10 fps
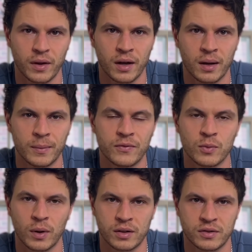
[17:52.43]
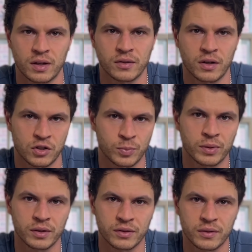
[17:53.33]
If you want to stay in touch,
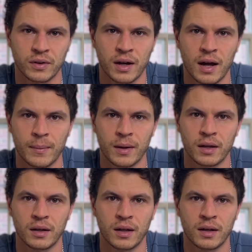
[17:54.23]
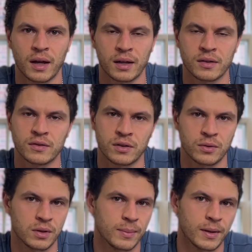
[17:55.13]
please leave a comment and I can send you
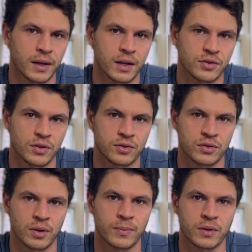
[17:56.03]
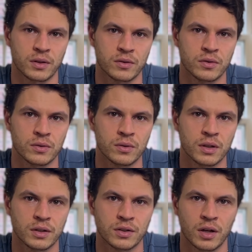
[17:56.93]
an email address or something to
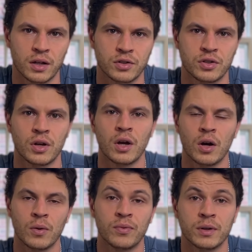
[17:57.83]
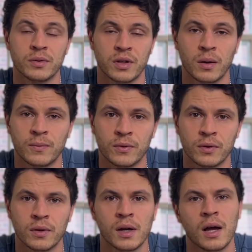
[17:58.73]
get in touch. Hopefully it was
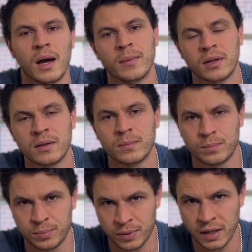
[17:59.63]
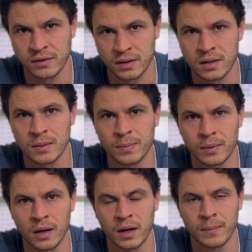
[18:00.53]
helpful. I'm going to plan to keep
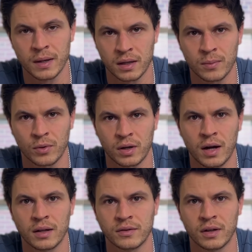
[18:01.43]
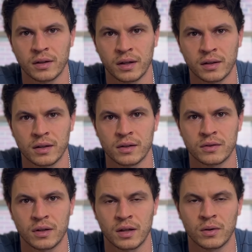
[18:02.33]
making more content like
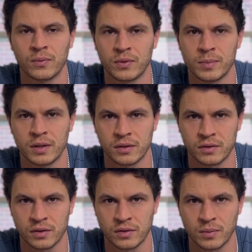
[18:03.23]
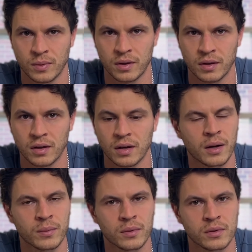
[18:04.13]
this and hopefully be consistent it. I
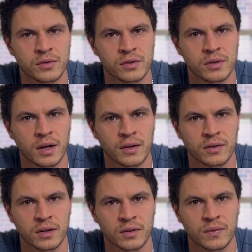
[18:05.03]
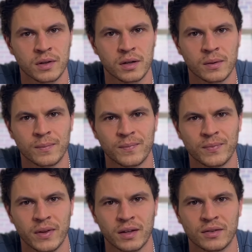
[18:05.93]
will see you guys in the next video.
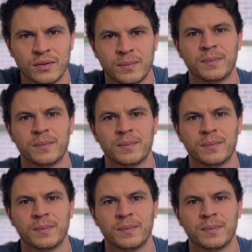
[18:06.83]
Thanks.